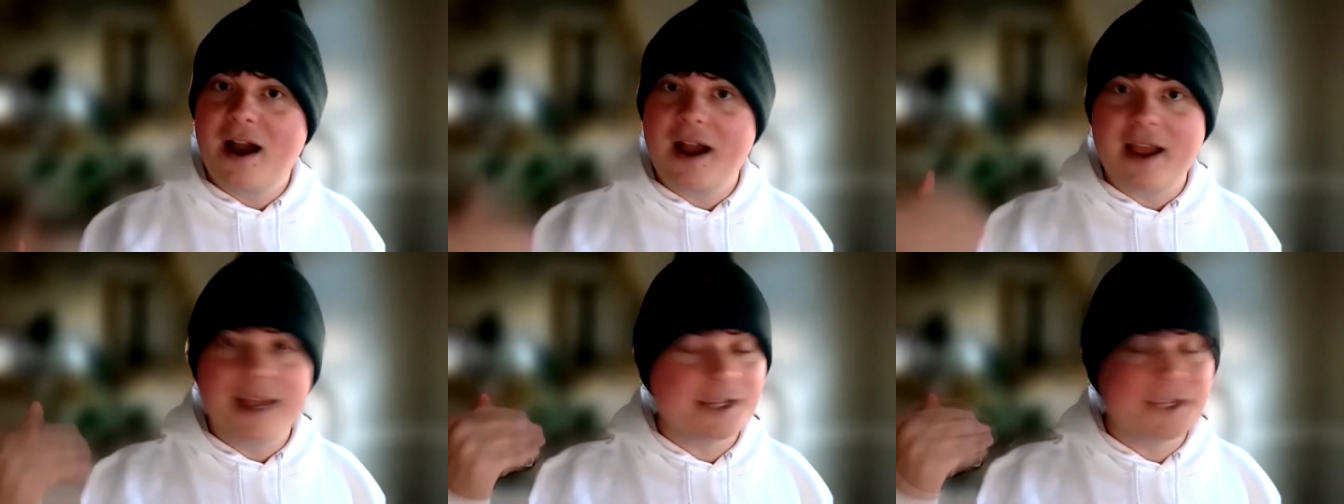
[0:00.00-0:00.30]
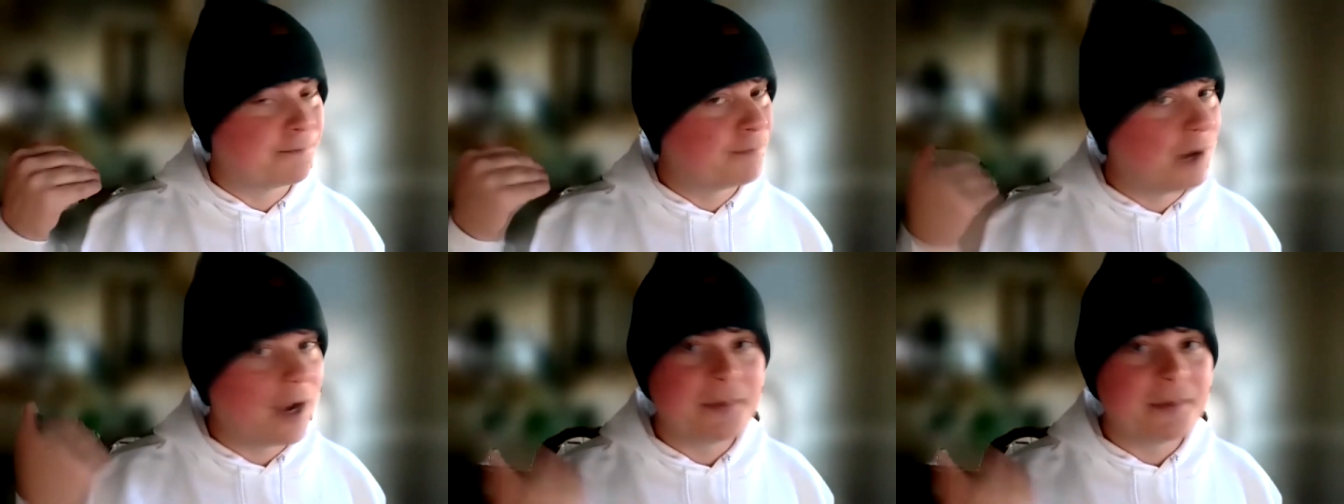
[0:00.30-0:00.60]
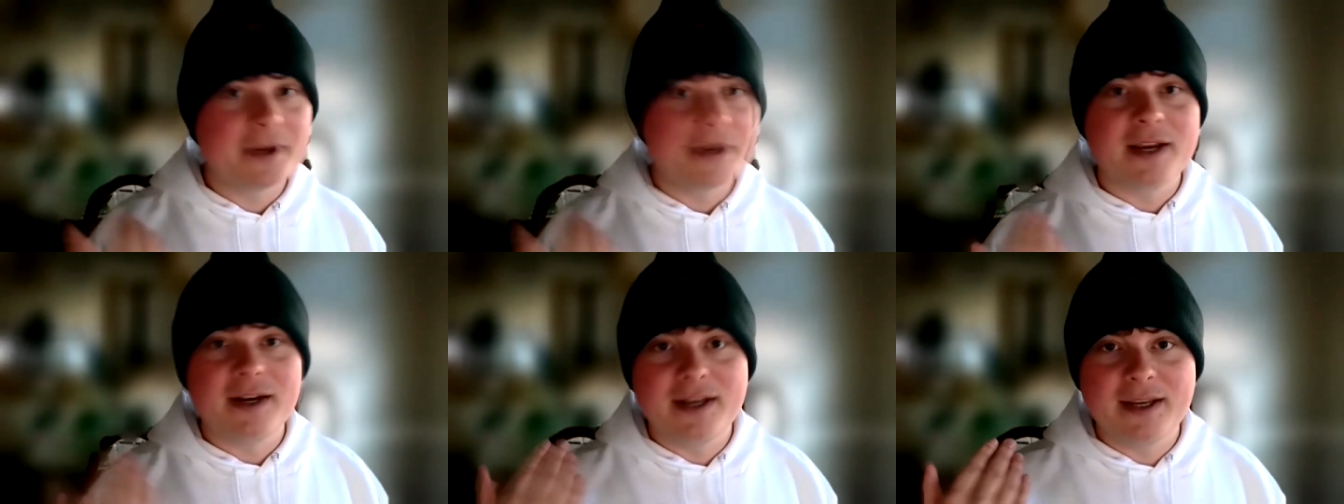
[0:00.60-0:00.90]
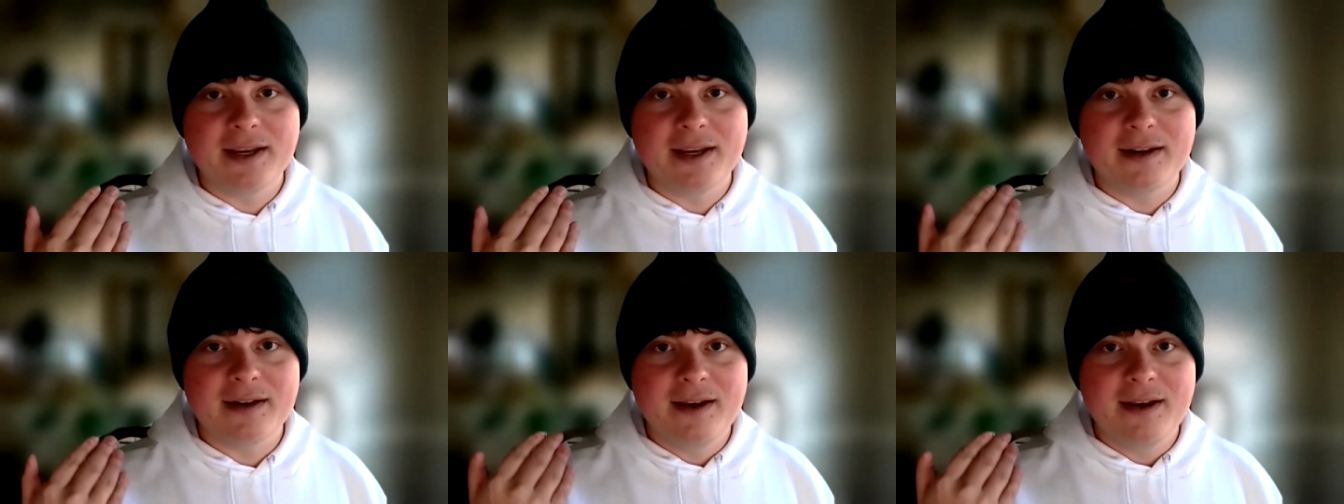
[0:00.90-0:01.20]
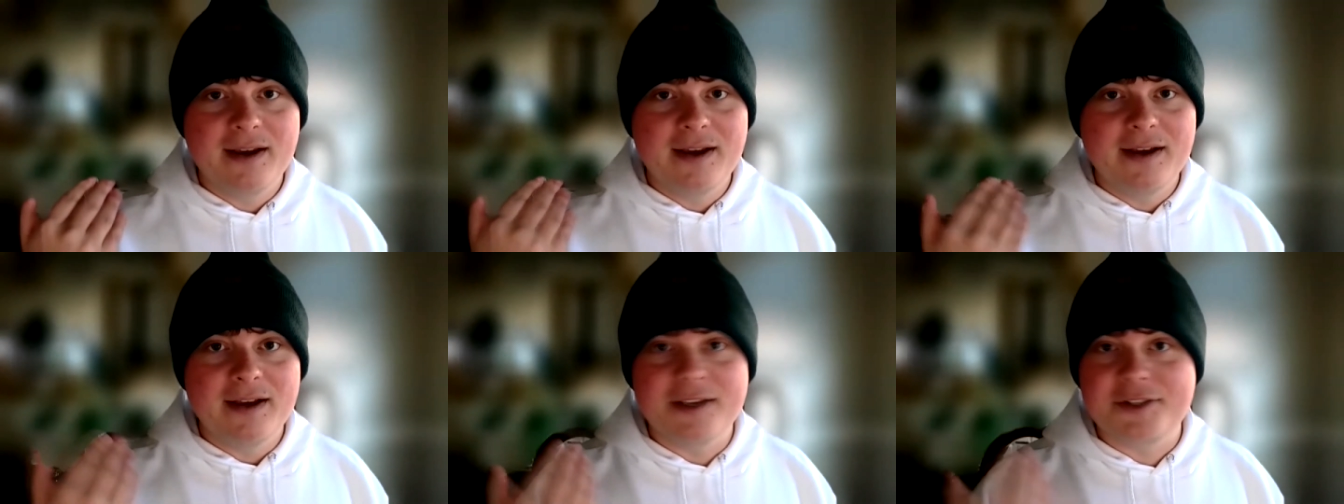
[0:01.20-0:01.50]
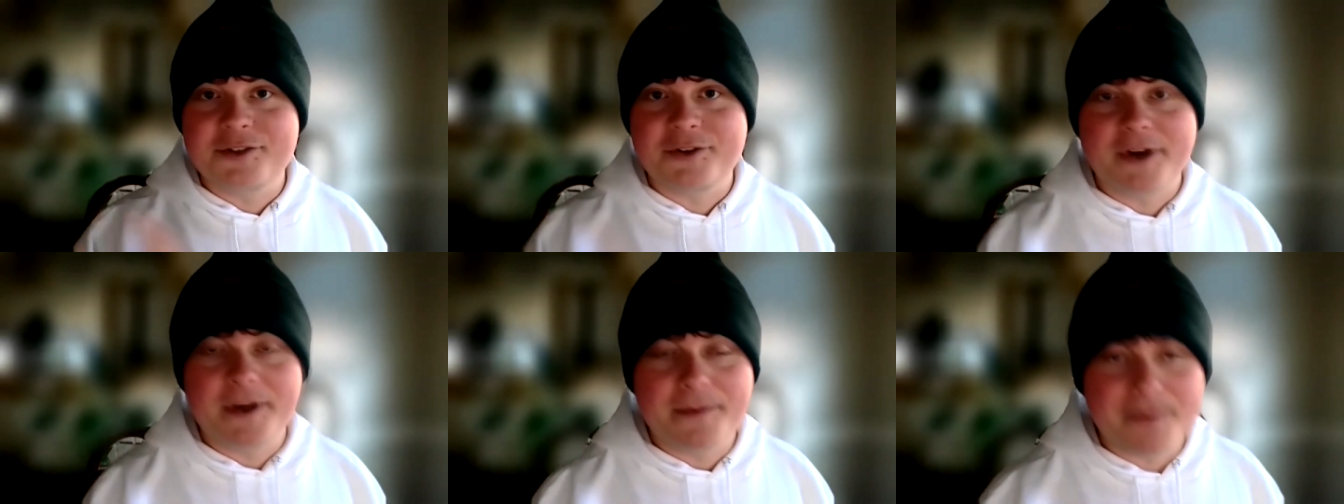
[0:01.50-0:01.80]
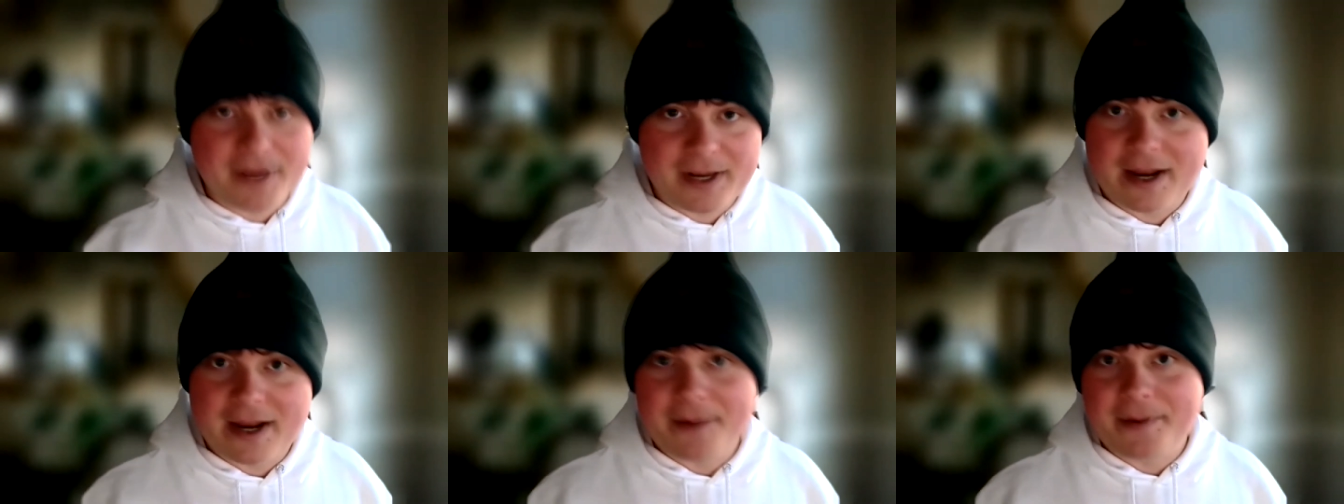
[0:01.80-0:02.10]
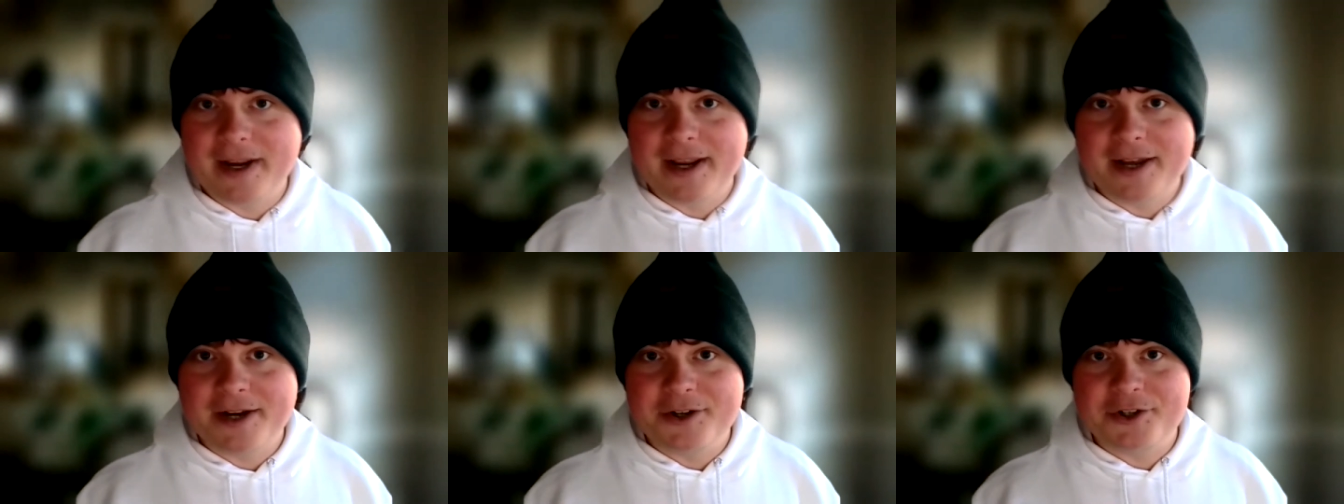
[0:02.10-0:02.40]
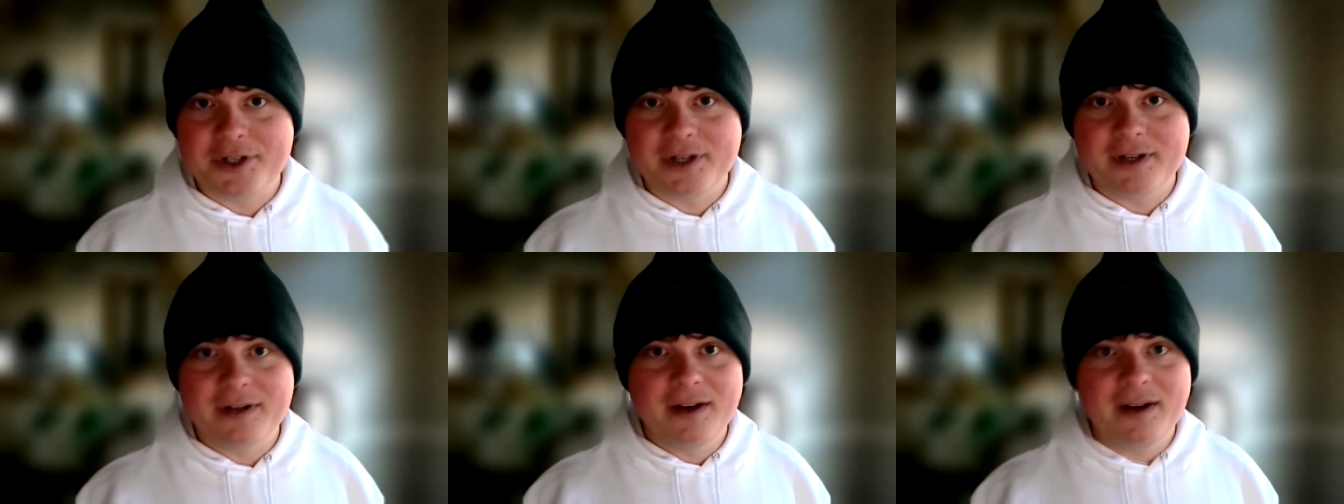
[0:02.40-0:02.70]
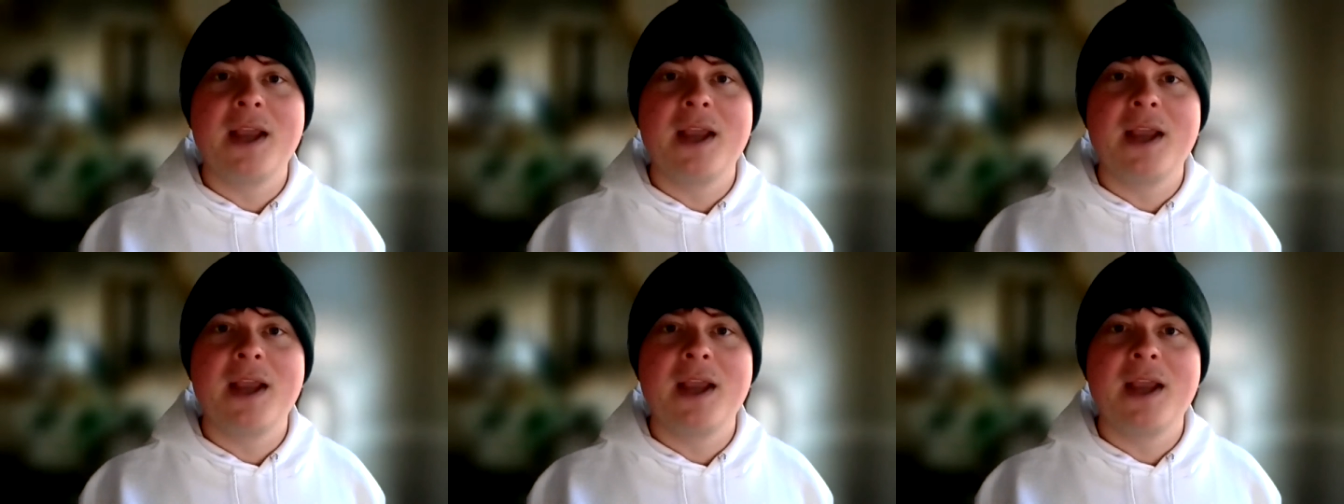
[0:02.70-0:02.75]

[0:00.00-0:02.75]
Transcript: It's probably gonna get a screenplay nomination.